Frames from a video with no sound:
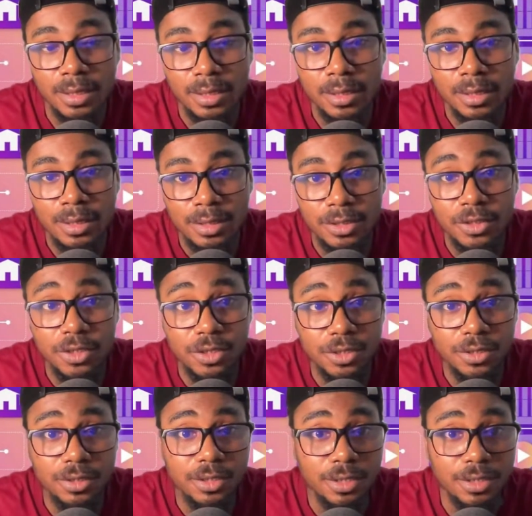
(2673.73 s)
share
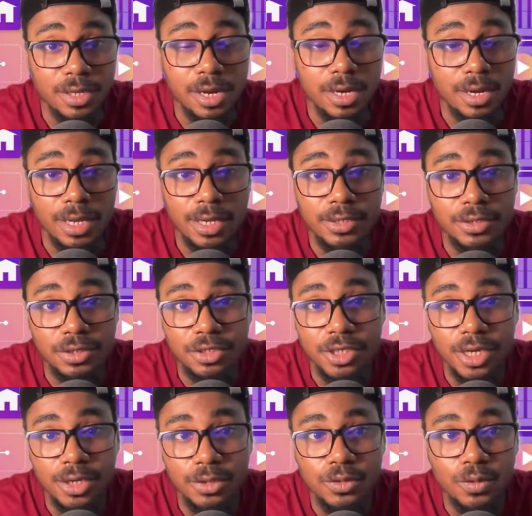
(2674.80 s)
the link to the
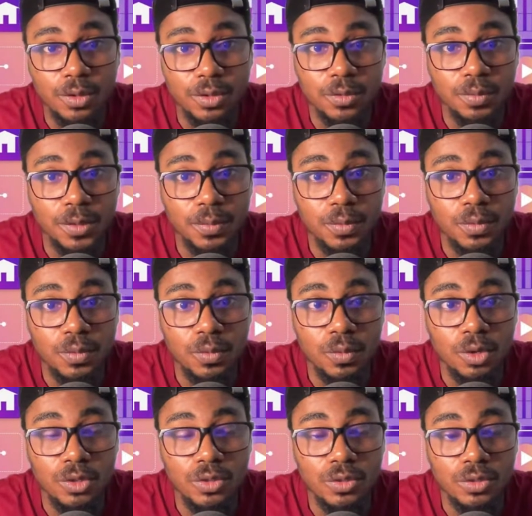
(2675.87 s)
channel to other people who
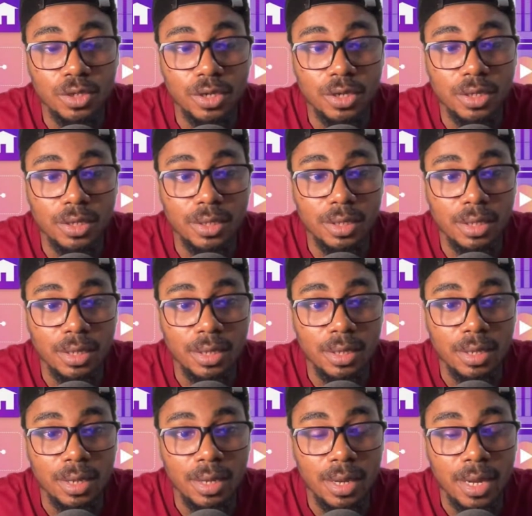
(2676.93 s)
want to learn
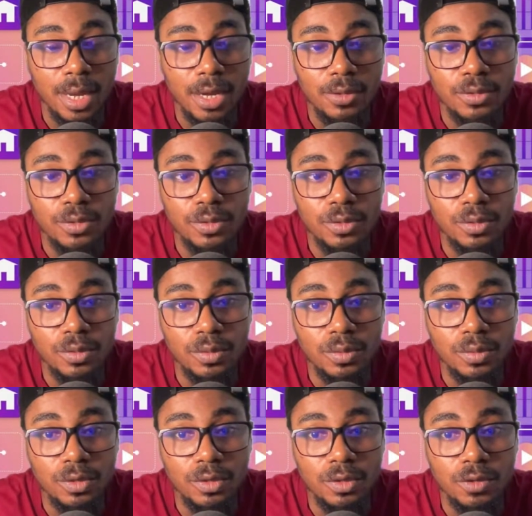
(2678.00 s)
how to
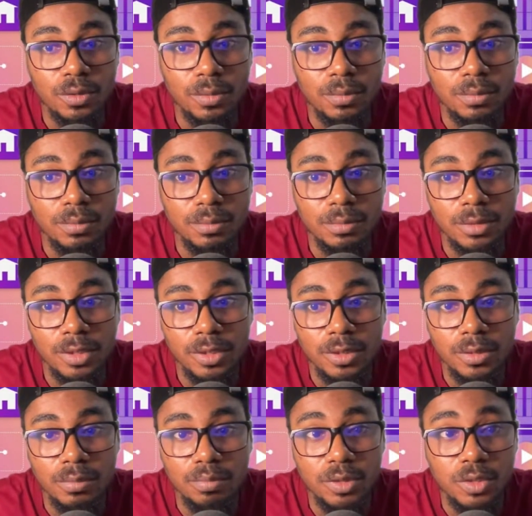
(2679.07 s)

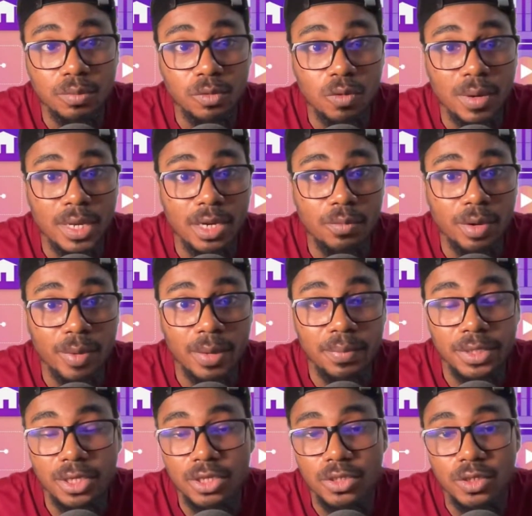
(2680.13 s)
build mobile and web
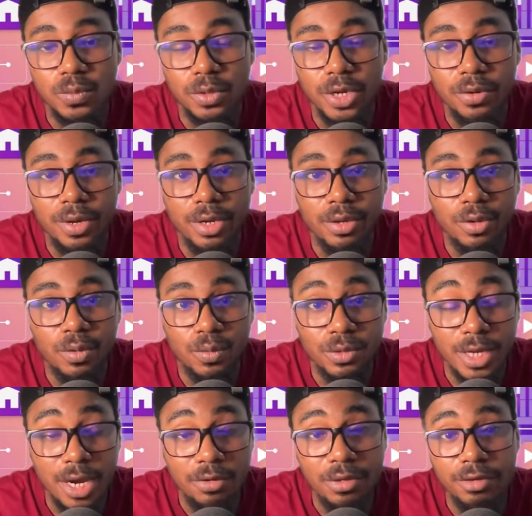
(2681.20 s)
applications without writing codes,
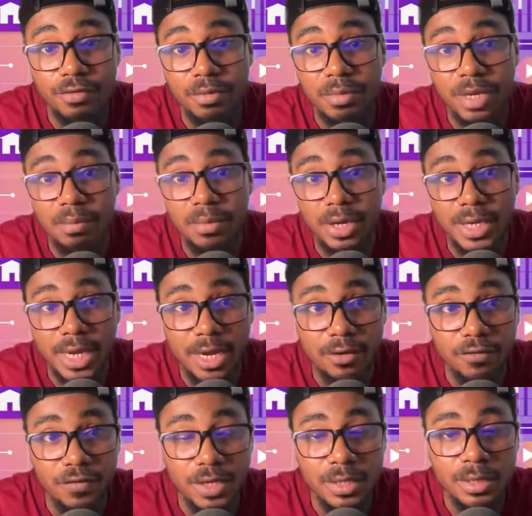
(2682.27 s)
how to even make money out
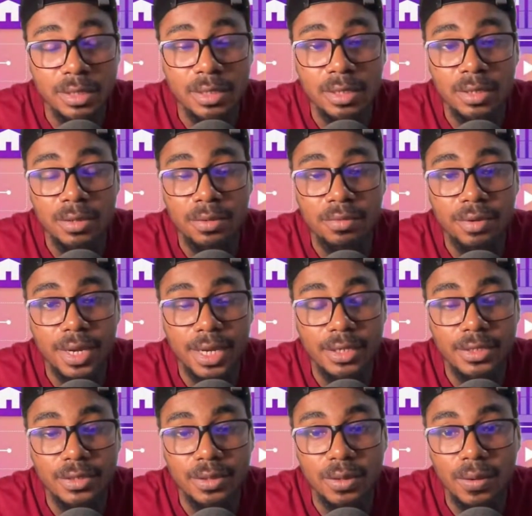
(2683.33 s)
of it, right?
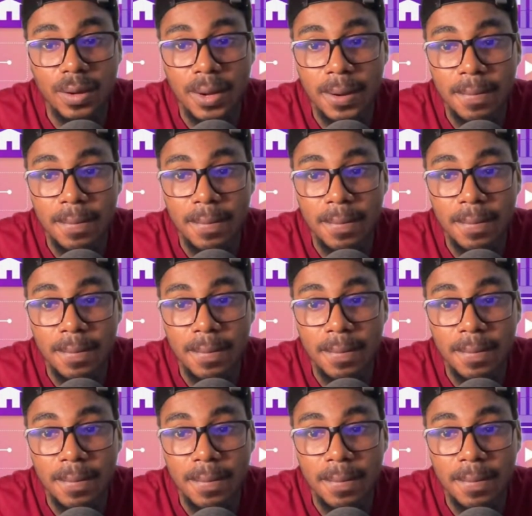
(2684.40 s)
So